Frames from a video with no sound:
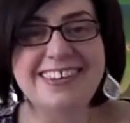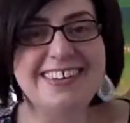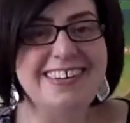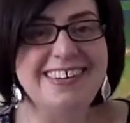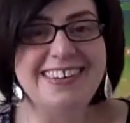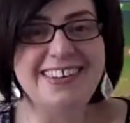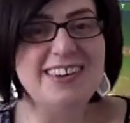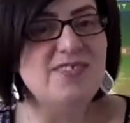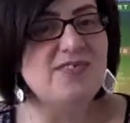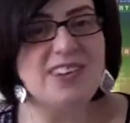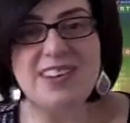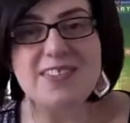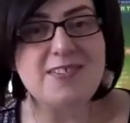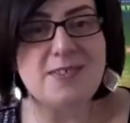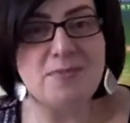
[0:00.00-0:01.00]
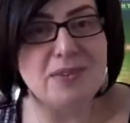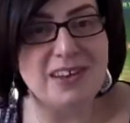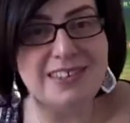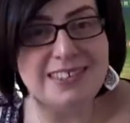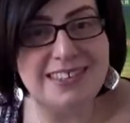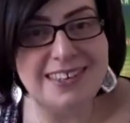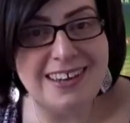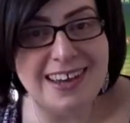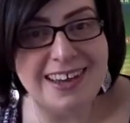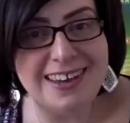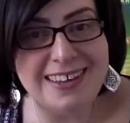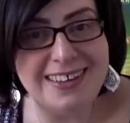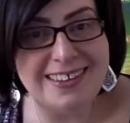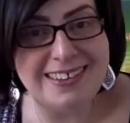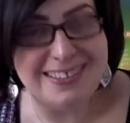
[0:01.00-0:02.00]
Oh, I've lost the plot
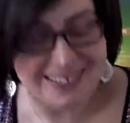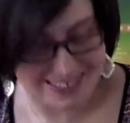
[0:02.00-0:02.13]
today.